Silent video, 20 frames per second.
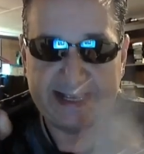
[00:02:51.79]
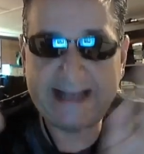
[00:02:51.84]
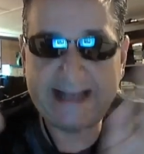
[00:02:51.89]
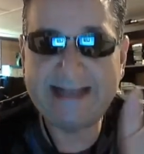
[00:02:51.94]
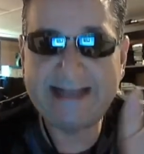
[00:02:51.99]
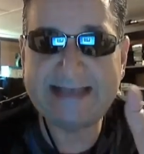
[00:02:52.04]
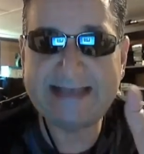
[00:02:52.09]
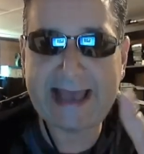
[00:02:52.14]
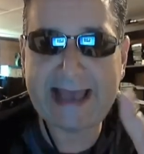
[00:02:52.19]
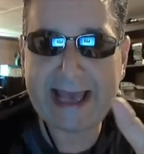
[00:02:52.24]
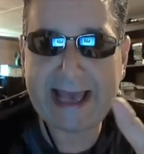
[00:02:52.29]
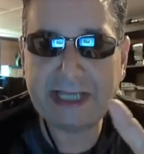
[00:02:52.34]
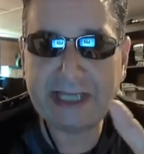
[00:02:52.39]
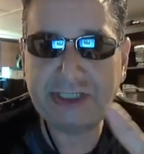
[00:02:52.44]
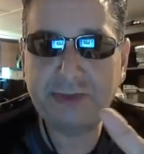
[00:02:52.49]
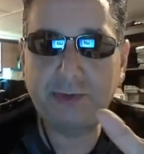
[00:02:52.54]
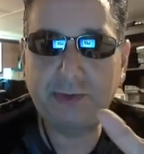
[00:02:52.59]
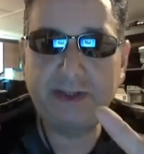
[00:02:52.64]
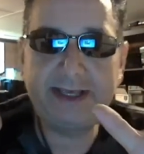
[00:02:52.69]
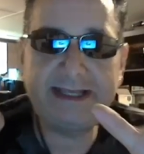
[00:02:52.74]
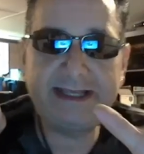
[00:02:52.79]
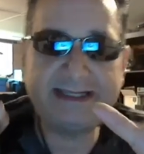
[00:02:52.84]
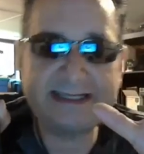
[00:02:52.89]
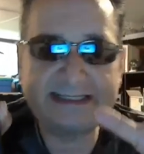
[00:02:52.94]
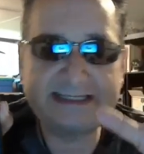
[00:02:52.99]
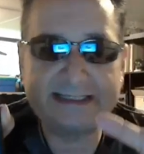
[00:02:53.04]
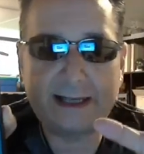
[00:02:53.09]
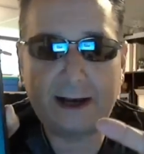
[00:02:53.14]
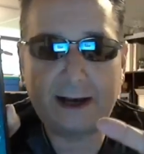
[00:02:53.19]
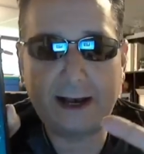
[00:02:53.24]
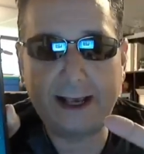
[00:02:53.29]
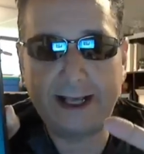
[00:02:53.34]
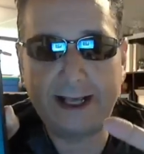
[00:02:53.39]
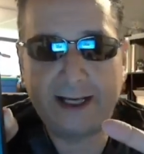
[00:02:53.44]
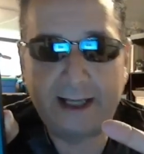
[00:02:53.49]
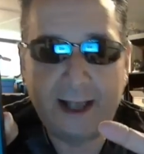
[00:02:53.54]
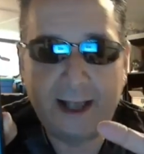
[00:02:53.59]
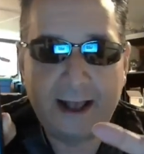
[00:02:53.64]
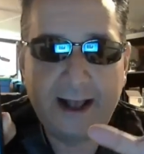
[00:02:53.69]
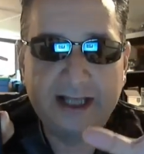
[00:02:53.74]
It is actually
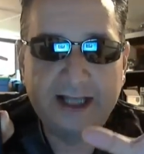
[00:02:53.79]
designed